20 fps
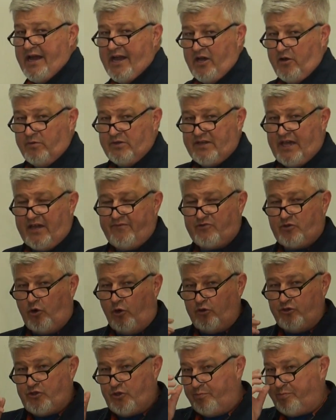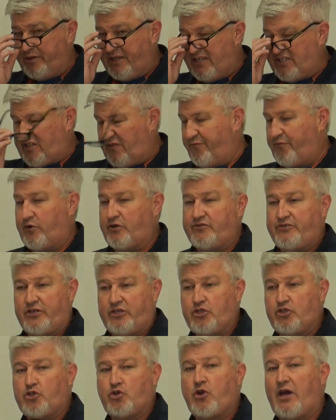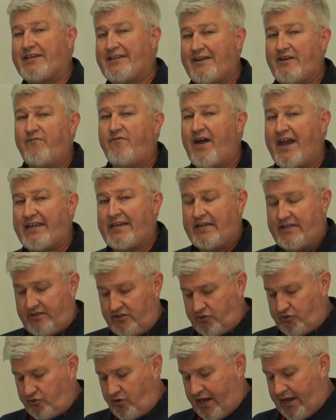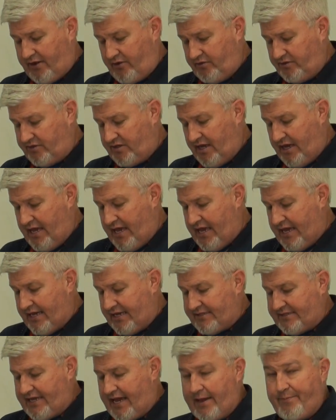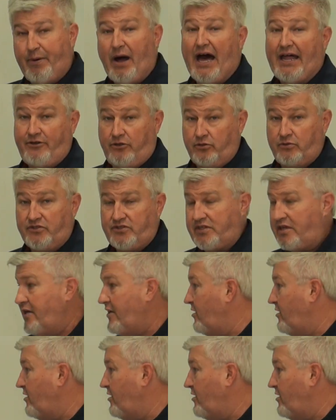I've told you, please, the first thing you should identify in any of these triangles is the hypotenuse.